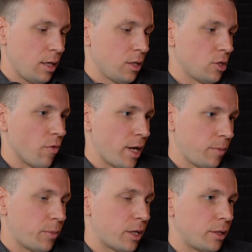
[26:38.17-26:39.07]
So
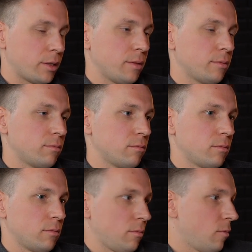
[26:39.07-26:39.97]
that part
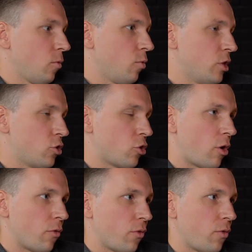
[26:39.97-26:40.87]
we
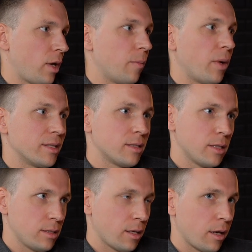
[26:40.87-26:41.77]
serve, and by
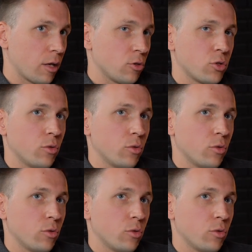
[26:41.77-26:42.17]
sell side, I also